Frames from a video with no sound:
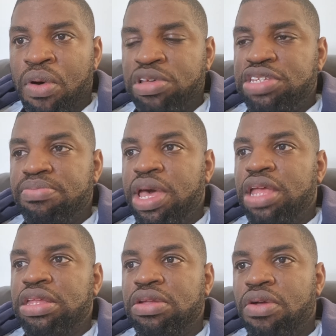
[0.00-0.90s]
Us
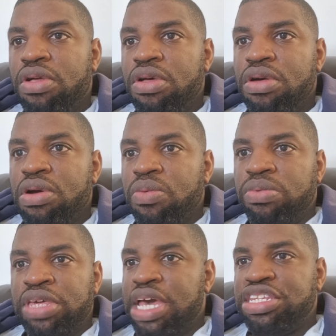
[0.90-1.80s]
men,
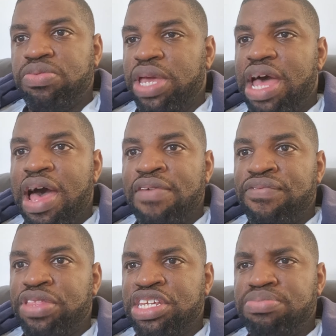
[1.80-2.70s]
yes, we
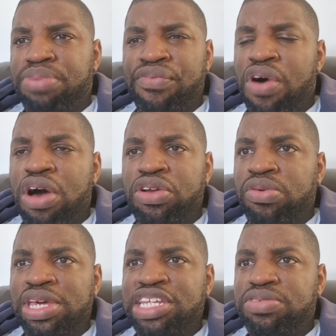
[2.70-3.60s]
have this bravado.
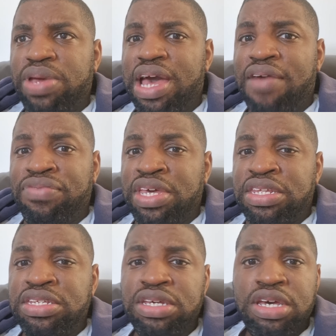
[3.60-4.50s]
Yes, we have
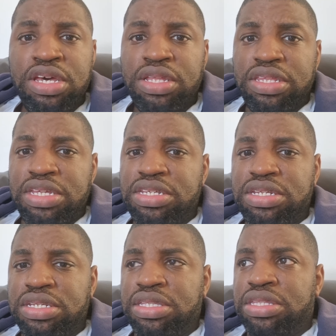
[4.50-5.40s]

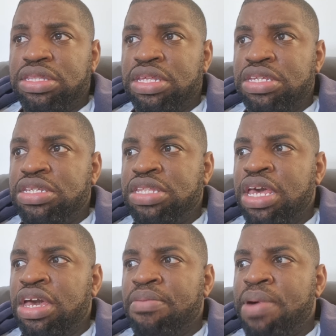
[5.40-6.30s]
this
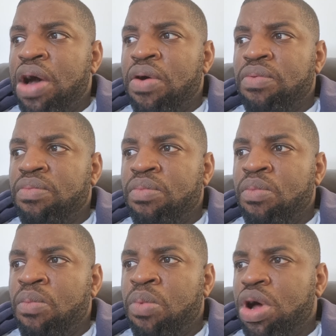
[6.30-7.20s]
thing about
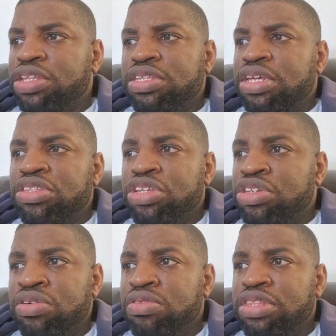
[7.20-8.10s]
wanting to
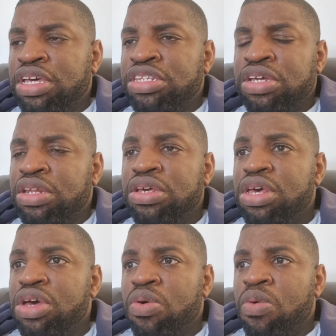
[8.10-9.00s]
do things and,
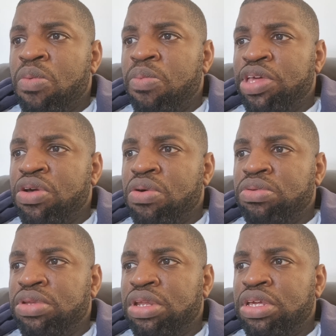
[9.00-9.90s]

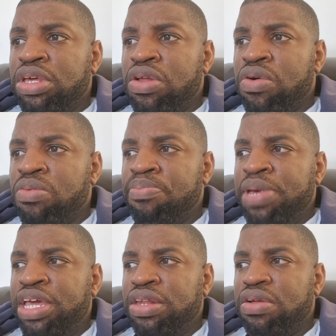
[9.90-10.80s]
you know,
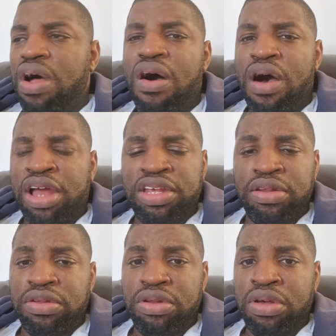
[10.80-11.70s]
being hard
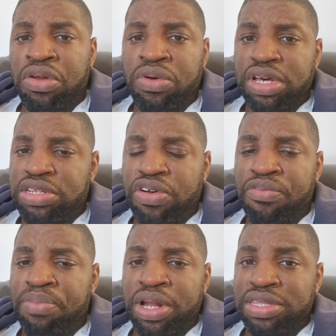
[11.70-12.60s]
and all that
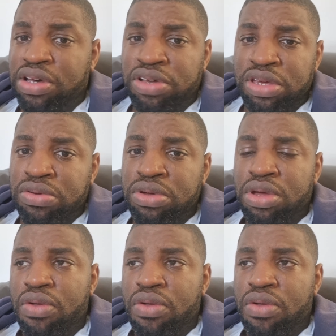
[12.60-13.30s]
stuff. But I tell you,